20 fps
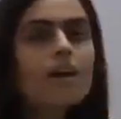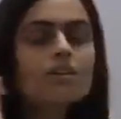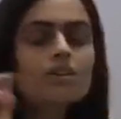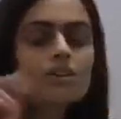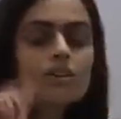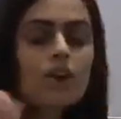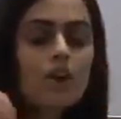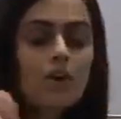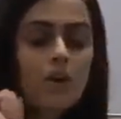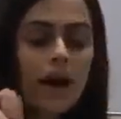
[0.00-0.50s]

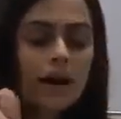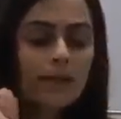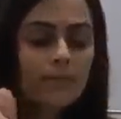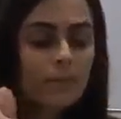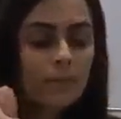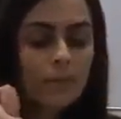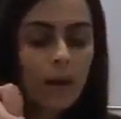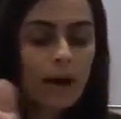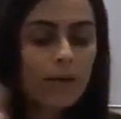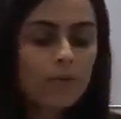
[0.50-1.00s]
So
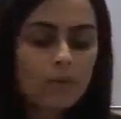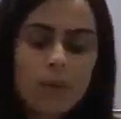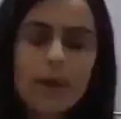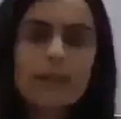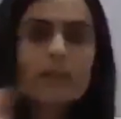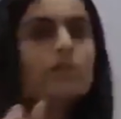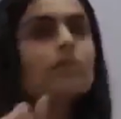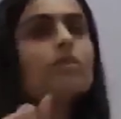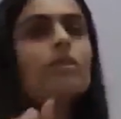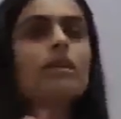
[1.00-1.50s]
I
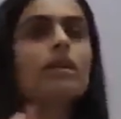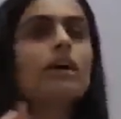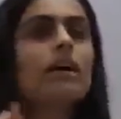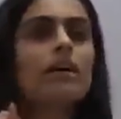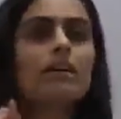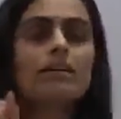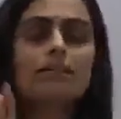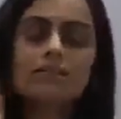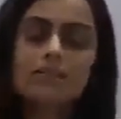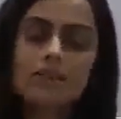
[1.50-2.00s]
went to the
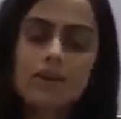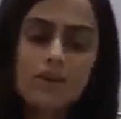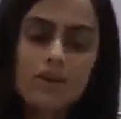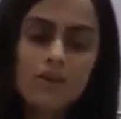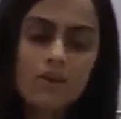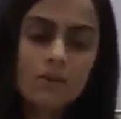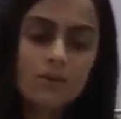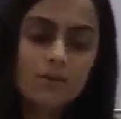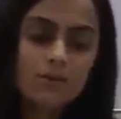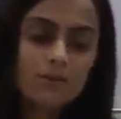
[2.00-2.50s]
gut.
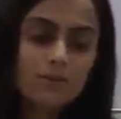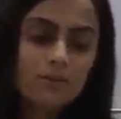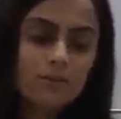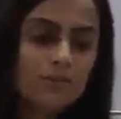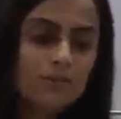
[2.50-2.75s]
So